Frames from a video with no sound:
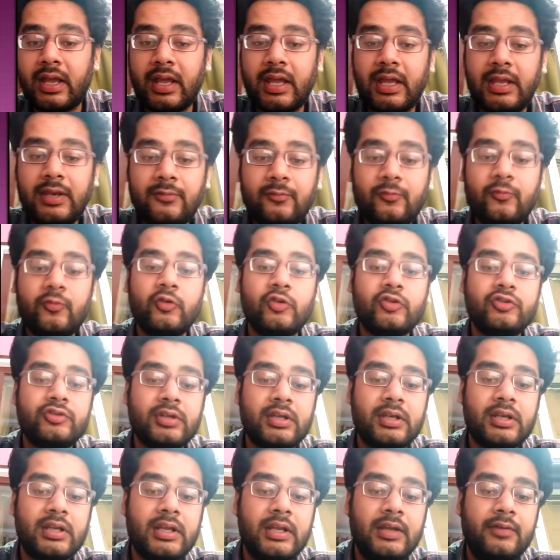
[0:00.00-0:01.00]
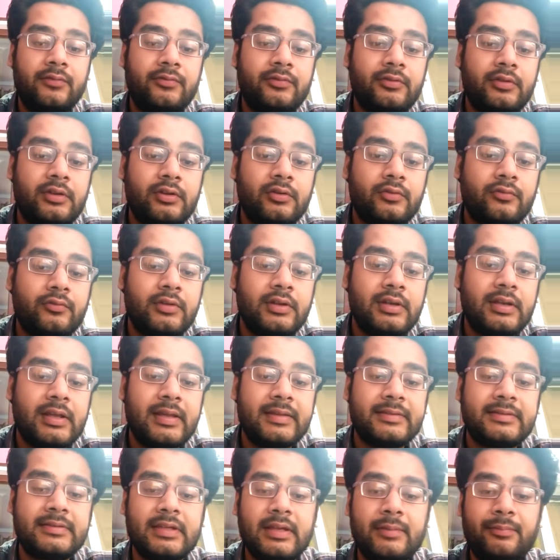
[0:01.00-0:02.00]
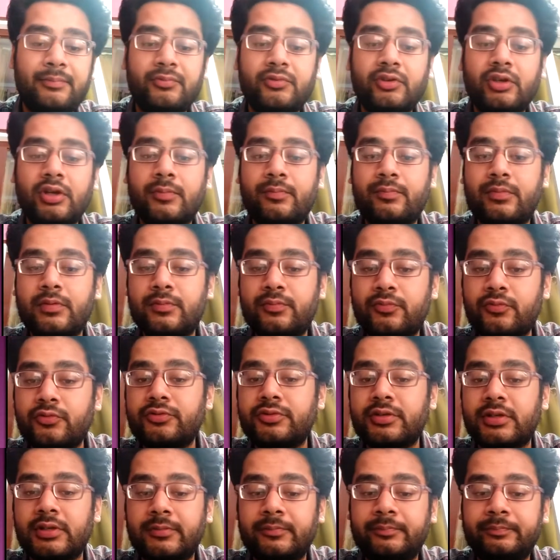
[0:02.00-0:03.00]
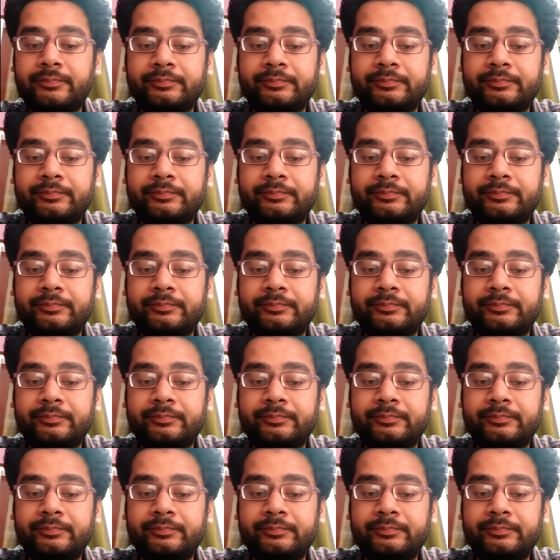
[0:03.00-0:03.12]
in future if you will accept your proposal.